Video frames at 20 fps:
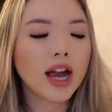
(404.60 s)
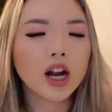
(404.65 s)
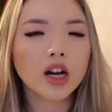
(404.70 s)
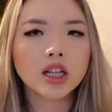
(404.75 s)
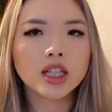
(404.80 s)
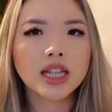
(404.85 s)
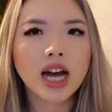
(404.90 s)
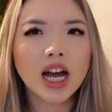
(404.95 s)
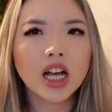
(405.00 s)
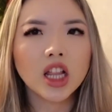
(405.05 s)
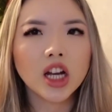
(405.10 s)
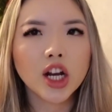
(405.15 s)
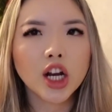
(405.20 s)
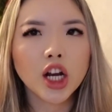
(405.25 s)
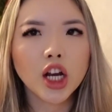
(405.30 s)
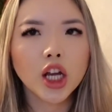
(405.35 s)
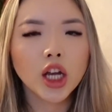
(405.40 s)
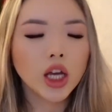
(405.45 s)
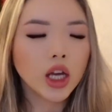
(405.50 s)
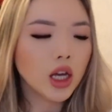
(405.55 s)

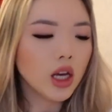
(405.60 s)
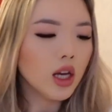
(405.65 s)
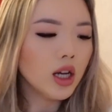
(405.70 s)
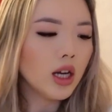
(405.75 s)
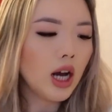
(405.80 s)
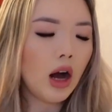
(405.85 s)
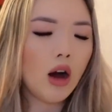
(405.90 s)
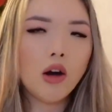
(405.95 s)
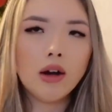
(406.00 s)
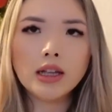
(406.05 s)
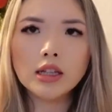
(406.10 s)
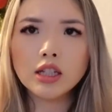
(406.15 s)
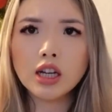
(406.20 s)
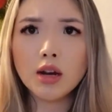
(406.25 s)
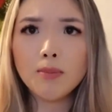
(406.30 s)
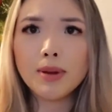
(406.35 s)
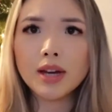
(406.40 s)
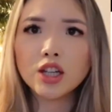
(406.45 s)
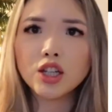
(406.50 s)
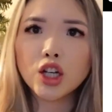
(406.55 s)
Hairstyler. I'll
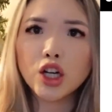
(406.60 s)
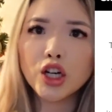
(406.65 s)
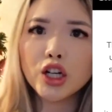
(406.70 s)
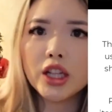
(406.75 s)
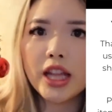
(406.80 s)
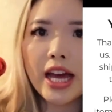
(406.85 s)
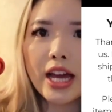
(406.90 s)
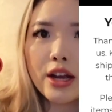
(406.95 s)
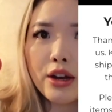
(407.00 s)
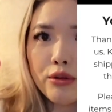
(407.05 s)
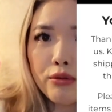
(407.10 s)
insert a picture like